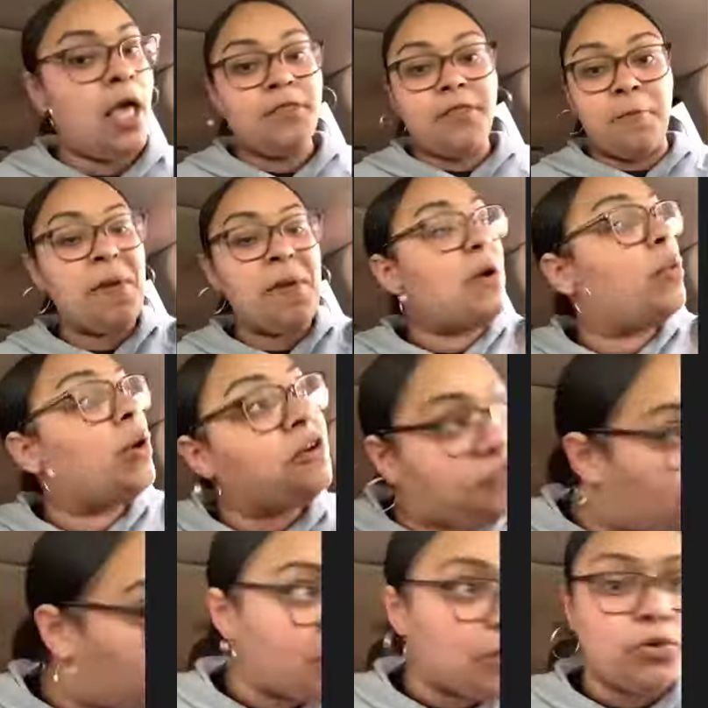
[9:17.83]
the
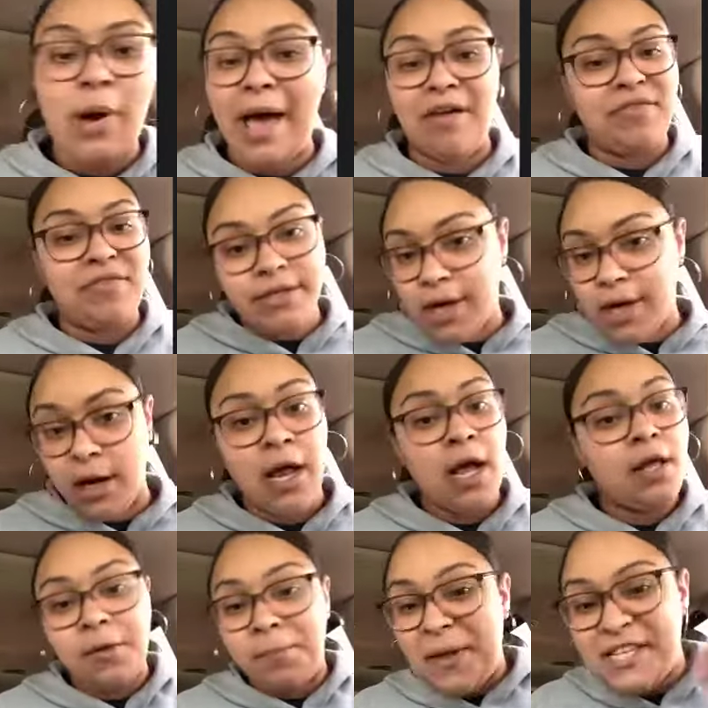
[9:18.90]
p150 you haven't done
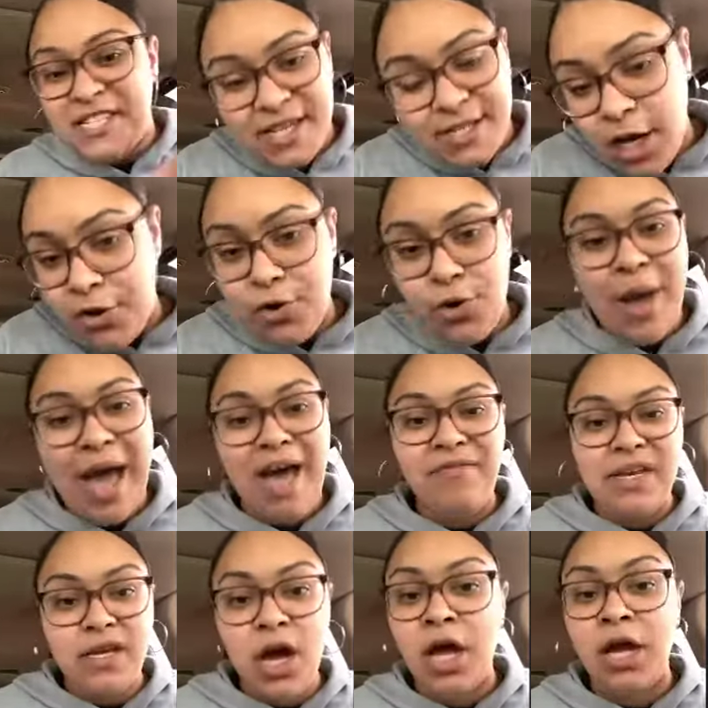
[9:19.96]
the p600 you
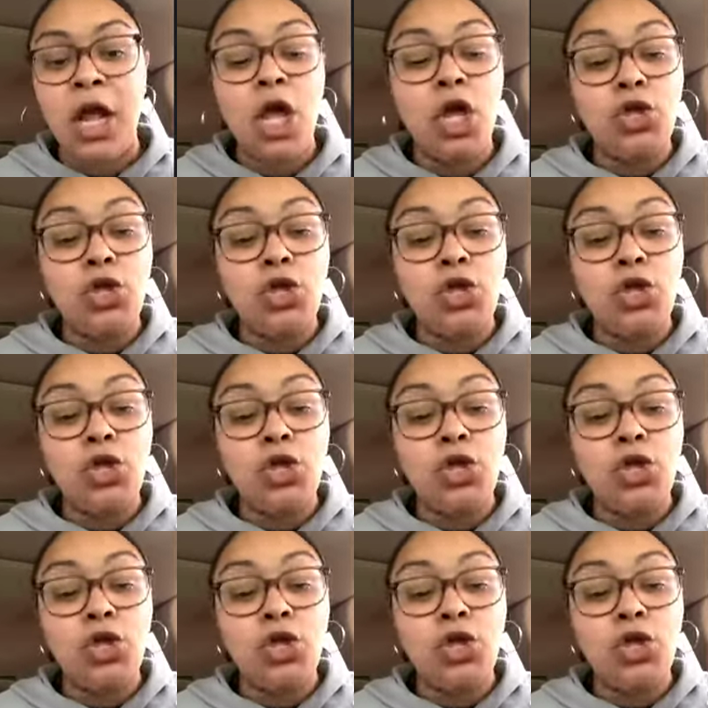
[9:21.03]
haven't done